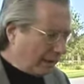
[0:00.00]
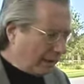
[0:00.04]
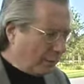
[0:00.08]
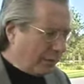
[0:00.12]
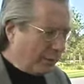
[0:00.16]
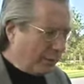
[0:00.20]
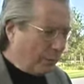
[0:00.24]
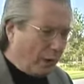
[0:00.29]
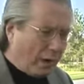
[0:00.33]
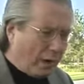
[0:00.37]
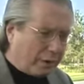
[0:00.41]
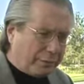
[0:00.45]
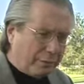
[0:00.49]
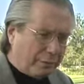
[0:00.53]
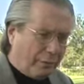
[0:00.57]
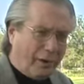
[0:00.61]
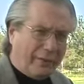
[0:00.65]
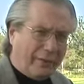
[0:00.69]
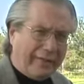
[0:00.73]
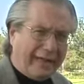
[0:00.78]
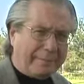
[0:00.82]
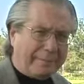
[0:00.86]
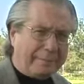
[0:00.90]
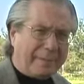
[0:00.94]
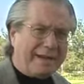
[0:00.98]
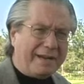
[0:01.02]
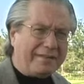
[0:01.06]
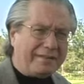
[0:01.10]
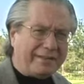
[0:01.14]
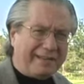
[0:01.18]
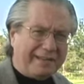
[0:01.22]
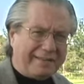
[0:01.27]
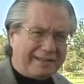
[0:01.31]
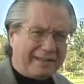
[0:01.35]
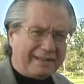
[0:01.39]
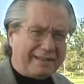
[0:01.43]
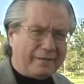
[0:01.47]
We walked through all that,
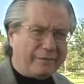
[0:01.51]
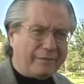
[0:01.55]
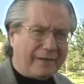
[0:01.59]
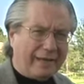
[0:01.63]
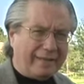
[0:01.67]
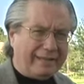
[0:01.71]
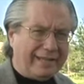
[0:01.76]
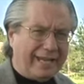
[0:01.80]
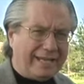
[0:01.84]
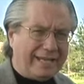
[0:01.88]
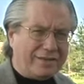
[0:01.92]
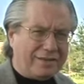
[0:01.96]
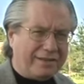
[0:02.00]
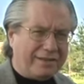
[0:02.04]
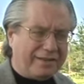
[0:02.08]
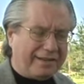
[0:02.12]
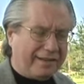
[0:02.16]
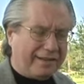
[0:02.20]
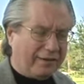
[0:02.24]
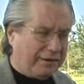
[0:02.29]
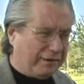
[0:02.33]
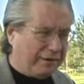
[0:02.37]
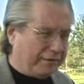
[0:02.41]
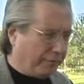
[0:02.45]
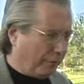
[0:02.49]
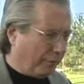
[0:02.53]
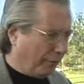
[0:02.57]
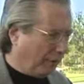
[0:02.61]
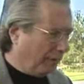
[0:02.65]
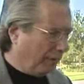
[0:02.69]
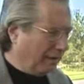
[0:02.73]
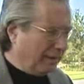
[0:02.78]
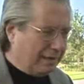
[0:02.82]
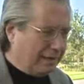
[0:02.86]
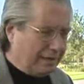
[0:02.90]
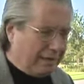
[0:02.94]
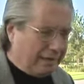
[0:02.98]
basically set the foundation series for
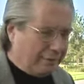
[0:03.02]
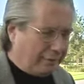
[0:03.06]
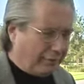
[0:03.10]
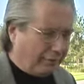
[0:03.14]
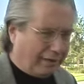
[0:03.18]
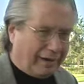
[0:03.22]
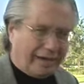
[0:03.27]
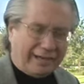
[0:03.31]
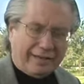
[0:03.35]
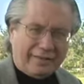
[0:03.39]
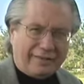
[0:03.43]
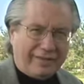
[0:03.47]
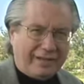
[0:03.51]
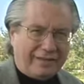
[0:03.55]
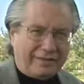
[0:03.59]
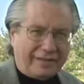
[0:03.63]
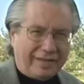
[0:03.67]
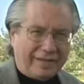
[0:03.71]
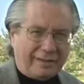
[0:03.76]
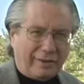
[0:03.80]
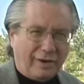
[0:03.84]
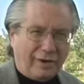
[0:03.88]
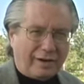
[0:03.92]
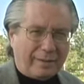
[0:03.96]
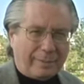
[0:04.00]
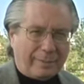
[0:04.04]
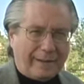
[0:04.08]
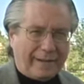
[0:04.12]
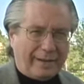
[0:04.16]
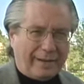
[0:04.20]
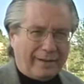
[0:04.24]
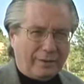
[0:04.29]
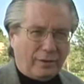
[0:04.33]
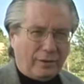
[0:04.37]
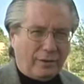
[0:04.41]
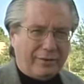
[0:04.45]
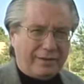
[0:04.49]
a lot of the things I talk
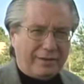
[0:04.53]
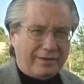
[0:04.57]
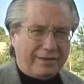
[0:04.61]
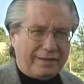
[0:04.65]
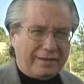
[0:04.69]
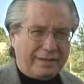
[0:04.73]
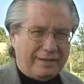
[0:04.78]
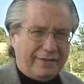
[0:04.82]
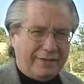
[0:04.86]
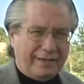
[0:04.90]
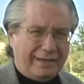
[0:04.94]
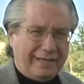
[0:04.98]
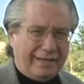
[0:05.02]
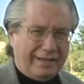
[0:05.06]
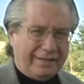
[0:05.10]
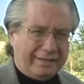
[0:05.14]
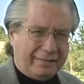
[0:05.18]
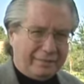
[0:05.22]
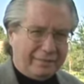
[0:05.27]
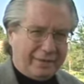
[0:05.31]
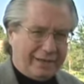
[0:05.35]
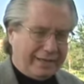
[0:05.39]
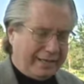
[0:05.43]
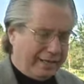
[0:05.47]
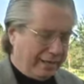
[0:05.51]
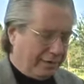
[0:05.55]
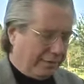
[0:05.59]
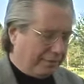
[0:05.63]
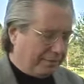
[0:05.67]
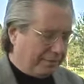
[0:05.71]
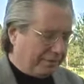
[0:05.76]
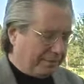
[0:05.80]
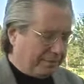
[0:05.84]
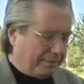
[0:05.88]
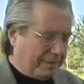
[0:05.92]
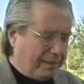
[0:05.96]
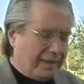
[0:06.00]
about in all these DVDs and
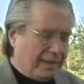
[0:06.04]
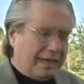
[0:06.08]
videos.